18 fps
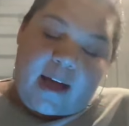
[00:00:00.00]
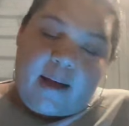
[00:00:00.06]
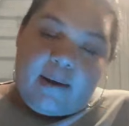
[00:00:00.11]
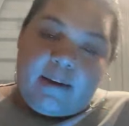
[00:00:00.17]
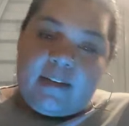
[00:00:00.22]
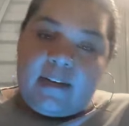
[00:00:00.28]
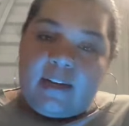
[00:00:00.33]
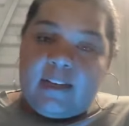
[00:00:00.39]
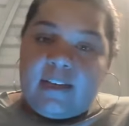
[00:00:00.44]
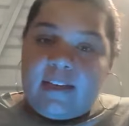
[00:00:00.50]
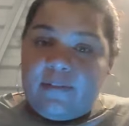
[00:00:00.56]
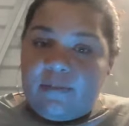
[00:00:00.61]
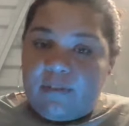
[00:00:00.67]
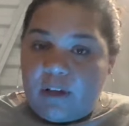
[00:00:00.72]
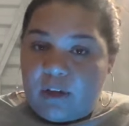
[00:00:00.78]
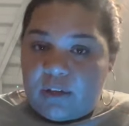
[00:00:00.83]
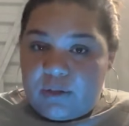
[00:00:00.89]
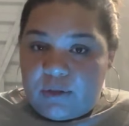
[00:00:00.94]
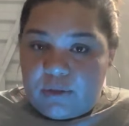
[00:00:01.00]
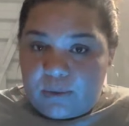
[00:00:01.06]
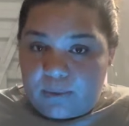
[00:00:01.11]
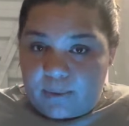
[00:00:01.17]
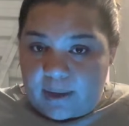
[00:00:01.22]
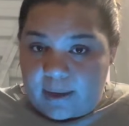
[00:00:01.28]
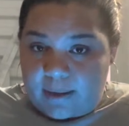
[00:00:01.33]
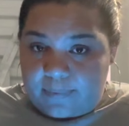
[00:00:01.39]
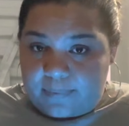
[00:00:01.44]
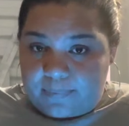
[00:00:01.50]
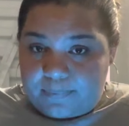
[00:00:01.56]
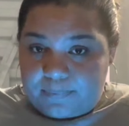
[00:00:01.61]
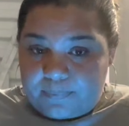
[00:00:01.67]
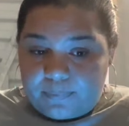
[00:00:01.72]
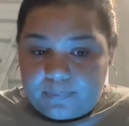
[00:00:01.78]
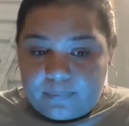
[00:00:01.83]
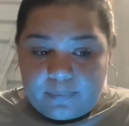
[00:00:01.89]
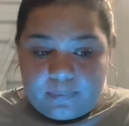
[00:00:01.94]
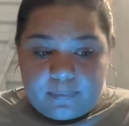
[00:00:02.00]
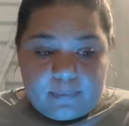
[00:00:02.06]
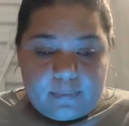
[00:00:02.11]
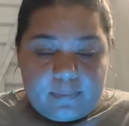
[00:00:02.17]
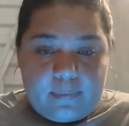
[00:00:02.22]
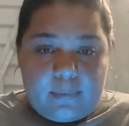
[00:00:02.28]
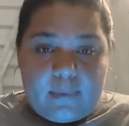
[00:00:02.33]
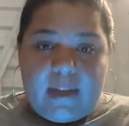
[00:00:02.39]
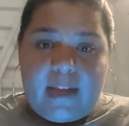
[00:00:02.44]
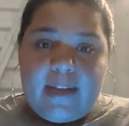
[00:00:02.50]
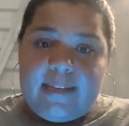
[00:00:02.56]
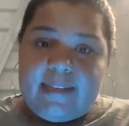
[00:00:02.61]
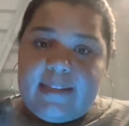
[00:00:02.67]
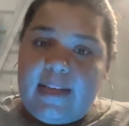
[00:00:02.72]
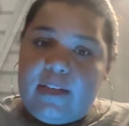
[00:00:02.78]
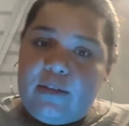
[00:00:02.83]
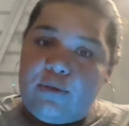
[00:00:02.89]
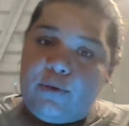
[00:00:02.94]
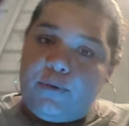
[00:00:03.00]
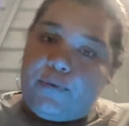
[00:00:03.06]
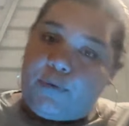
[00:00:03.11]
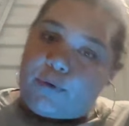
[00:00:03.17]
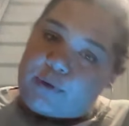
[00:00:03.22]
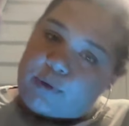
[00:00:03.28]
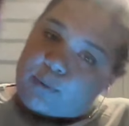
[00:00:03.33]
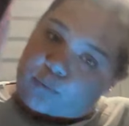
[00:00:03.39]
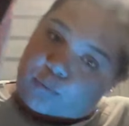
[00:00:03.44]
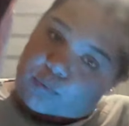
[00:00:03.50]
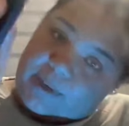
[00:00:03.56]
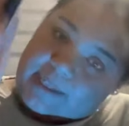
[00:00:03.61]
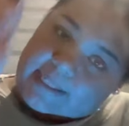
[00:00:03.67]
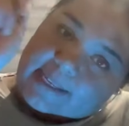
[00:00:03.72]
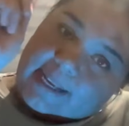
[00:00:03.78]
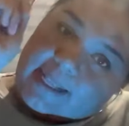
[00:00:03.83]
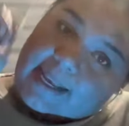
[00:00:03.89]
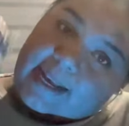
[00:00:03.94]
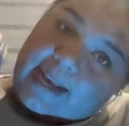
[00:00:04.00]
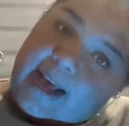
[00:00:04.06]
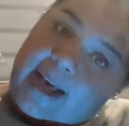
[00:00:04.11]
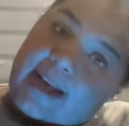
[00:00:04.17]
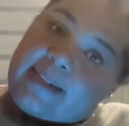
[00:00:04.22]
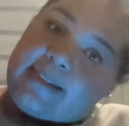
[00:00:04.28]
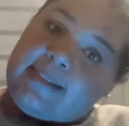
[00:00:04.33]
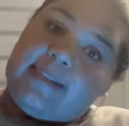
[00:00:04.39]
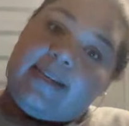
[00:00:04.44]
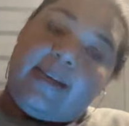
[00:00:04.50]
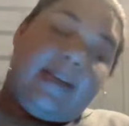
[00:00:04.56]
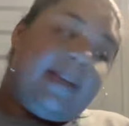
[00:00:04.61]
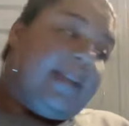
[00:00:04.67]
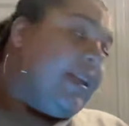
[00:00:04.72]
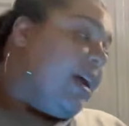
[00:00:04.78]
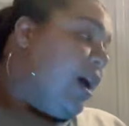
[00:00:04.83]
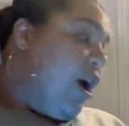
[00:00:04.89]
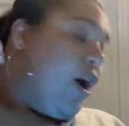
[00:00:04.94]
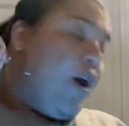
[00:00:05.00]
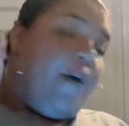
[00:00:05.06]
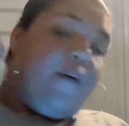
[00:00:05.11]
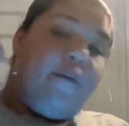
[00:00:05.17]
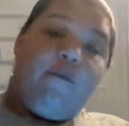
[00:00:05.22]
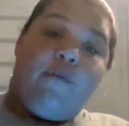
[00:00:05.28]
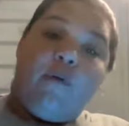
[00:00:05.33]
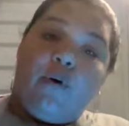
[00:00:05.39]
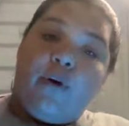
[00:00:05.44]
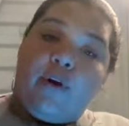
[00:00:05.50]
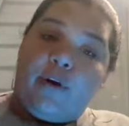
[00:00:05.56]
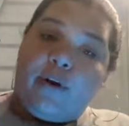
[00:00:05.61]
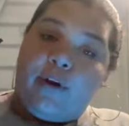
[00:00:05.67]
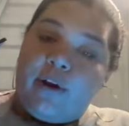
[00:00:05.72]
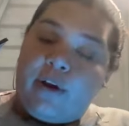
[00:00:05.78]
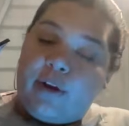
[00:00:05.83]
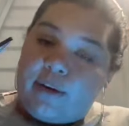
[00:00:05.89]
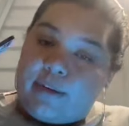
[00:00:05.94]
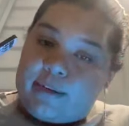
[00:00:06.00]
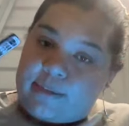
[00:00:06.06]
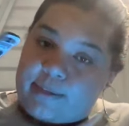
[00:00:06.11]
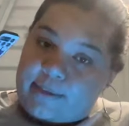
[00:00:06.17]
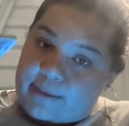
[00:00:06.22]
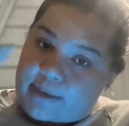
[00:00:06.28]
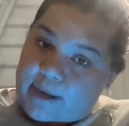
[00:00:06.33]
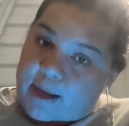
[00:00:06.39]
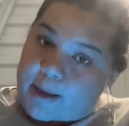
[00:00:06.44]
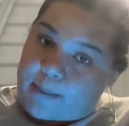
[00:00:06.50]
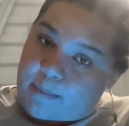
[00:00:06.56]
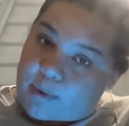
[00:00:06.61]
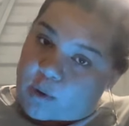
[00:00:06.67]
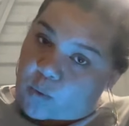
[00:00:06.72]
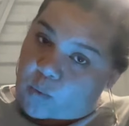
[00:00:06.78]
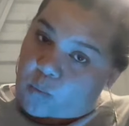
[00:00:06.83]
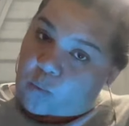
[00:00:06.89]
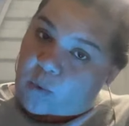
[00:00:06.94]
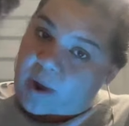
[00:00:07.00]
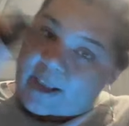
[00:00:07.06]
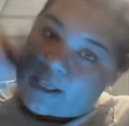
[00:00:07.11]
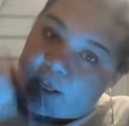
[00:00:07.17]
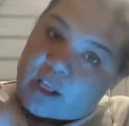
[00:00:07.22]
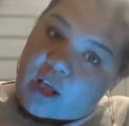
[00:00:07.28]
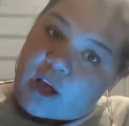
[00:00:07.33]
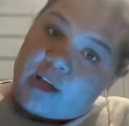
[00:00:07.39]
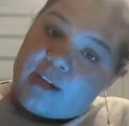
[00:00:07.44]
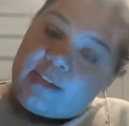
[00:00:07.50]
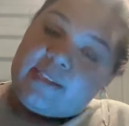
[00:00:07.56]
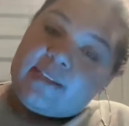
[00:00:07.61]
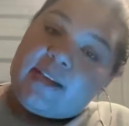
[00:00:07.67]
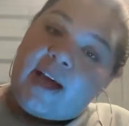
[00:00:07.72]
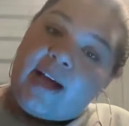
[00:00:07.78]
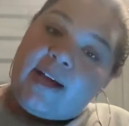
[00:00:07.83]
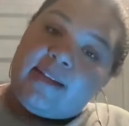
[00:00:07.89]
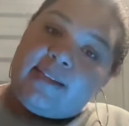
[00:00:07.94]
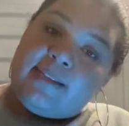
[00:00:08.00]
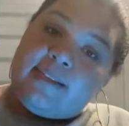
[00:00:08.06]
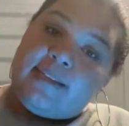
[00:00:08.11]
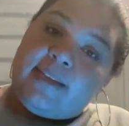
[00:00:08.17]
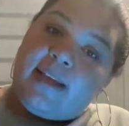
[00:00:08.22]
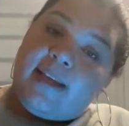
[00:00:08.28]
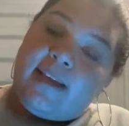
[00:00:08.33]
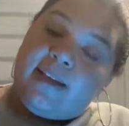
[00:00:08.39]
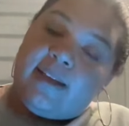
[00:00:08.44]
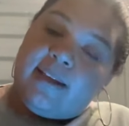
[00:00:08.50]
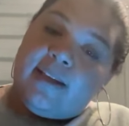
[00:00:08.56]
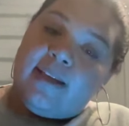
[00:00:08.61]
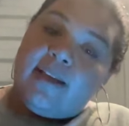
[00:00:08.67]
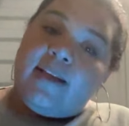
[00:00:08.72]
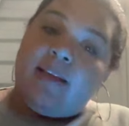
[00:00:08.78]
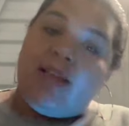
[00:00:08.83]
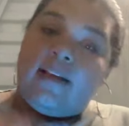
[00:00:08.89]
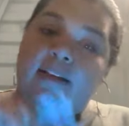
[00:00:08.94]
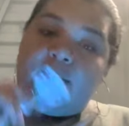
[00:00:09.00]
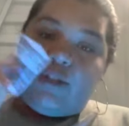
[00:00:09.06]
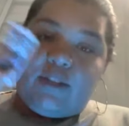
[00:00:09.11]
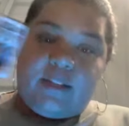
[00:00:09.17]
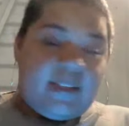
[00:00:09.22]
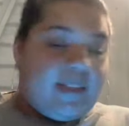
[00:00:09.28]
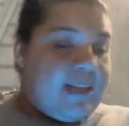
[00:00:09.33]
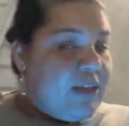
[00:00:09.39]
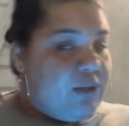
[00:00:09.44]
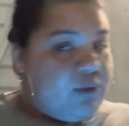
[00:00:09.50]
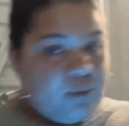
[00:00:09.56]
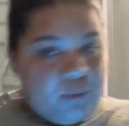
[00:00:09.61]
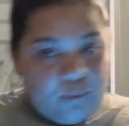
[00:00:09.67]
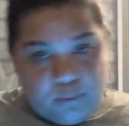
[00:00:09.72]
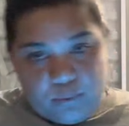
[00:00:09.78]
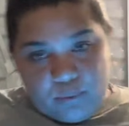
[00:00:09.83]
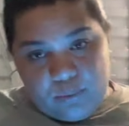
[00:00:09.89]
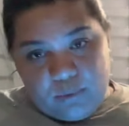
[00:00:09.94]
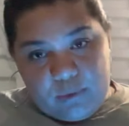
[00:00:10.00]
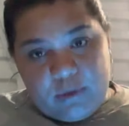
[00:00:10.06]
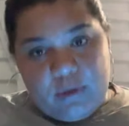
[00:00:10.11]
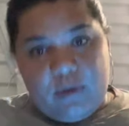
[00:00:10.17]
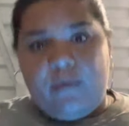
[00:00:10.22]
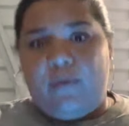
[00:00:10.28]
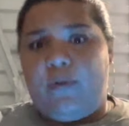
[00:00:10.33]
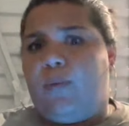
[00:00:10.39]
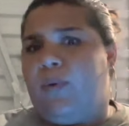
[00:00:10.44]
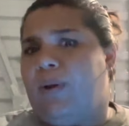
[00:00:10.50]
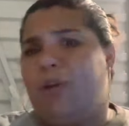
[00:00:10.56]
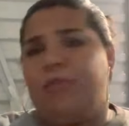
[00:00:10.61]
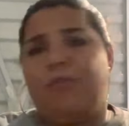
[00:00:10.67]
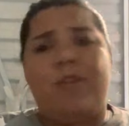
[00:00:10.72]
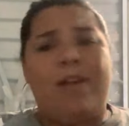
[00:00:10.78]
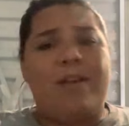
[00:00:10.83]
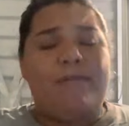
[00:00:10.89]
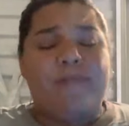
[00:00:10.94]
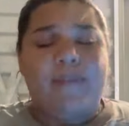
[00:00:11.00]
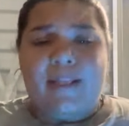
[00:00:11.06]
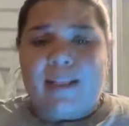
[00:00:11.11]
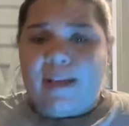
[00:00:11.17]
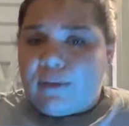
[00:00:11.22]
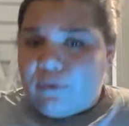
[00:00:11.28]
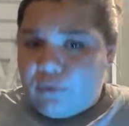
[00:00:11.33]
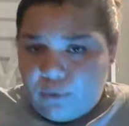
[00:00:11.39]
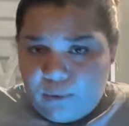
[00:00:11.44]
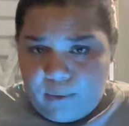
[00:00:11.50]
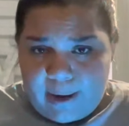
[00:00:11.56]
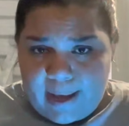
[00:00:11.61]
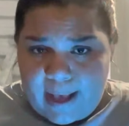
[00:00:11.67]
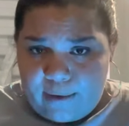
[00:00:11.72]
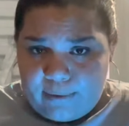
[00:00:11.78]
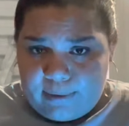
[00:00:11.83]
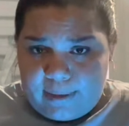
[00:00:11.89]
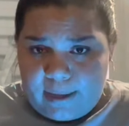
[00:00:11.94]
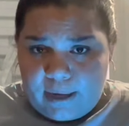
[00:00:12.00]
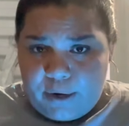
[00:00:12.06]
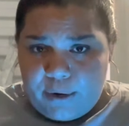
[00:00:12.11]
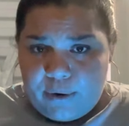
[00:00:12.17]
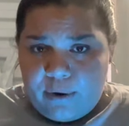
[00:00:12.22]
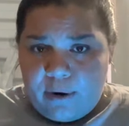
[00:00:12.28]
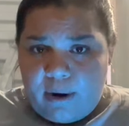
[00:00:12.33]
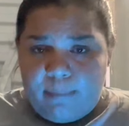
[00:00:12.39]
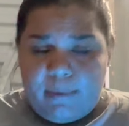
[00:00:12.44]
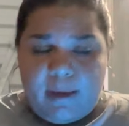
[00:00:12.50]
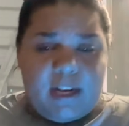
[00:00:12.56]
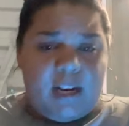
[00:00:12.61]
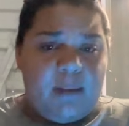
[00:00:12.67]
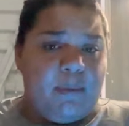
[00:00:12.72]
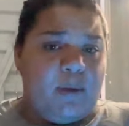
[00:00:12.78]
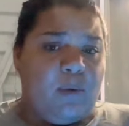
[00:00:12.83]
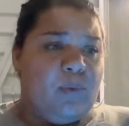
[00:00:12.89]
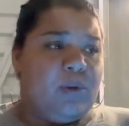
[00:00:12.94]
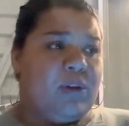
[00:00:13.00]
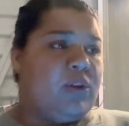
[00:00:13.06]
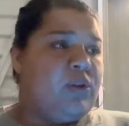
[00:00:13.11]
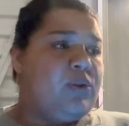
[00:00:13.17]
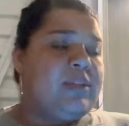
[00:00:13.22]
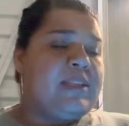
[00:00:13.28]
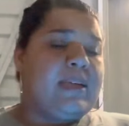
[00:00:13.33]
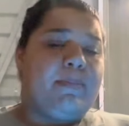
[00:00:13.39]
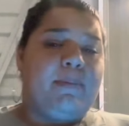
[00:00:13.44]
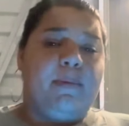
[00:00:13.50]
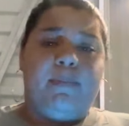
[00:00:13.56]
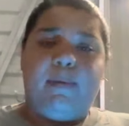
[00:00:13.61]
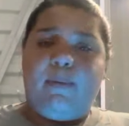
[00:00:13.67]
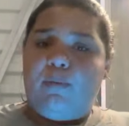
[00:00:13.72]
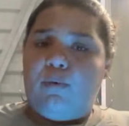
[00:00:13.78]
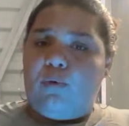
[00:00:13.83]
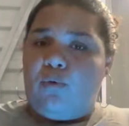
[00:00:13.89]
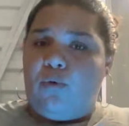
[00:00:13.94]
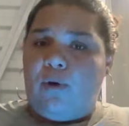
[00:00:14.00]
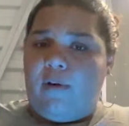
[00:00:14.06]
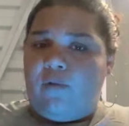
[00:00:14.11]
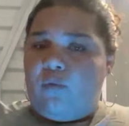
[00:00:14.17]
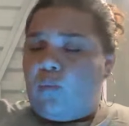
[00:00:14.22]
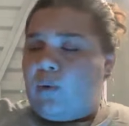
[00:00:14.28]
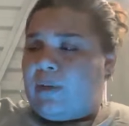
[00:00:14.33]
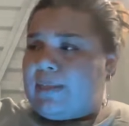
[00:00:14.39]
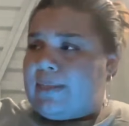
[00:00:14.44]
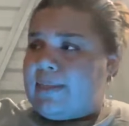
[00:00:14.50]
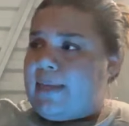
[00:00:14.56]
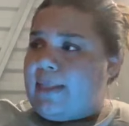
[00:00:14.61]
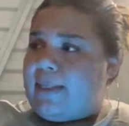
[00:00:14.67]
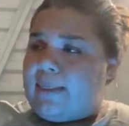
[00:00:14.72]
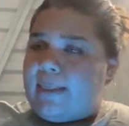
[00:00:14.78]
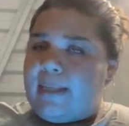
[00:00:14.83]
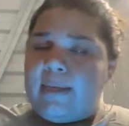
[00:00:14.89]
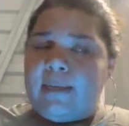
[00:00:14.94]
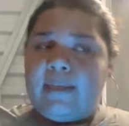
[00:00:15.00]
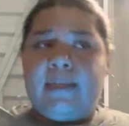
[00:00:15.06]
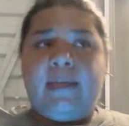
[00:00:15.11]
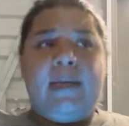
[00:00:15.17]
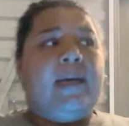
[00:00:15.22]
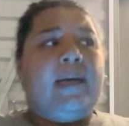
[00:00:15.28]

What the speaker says: I'm gonna leave y'all to it. Stay tuned for some reselling content, for some weight loss content. Just stay tuned for whatever I feel like throwing out there. I'm not gonna be one of those type of people who have one set thing.